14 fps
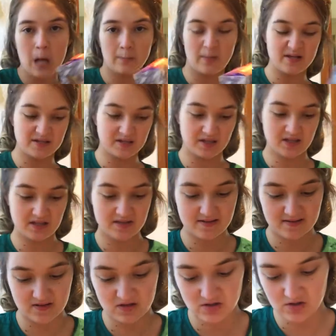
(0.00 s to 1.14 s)
Basically, this
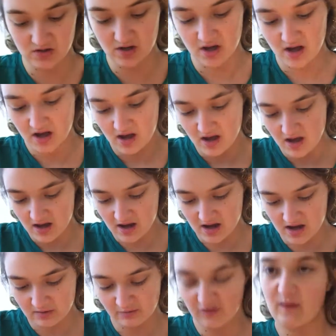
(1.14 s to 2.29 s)
is to
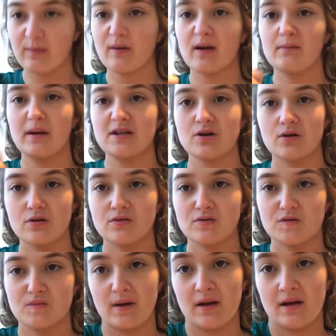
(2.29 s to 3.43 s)
wrap around my
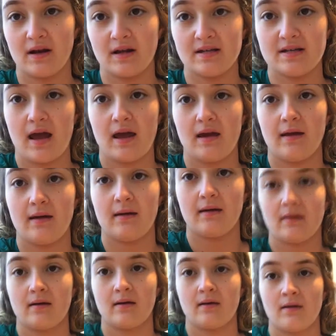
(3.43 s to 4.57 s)
toes when I take
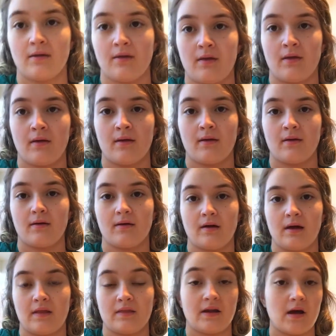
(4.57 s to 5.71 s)
the
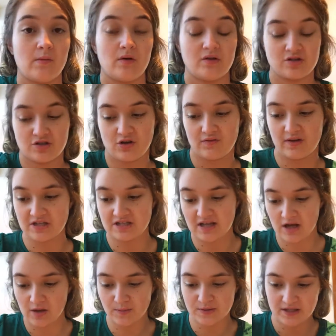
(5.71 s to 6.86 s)
nail polish off. It just
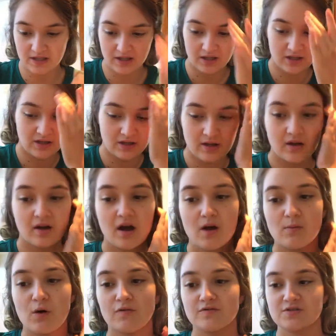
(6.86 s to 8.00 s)
helps it
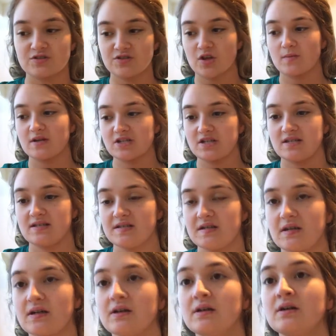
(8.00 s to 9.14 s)
come off so much easier.